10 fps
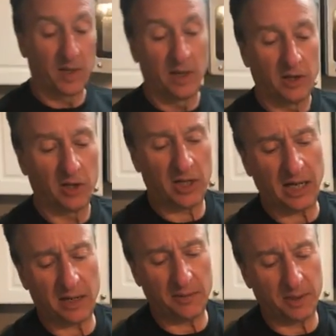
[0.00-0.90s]
look
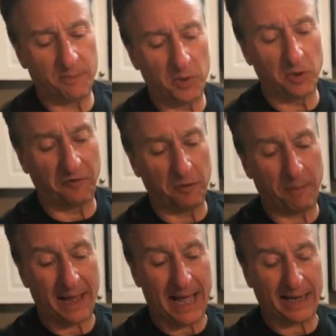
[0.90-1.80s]
at the beautiful
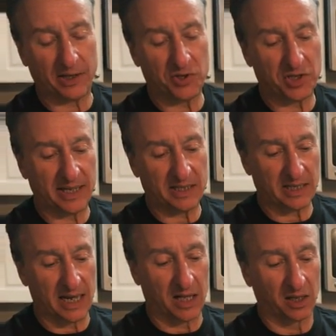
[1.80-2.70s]
package they
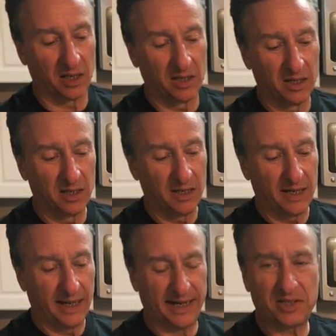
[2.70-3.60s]
sell.
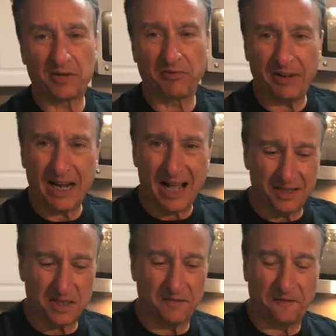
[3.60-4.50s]
It's
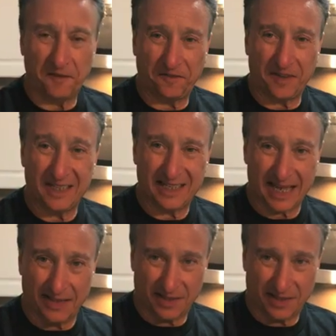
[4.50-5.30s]
$3.50.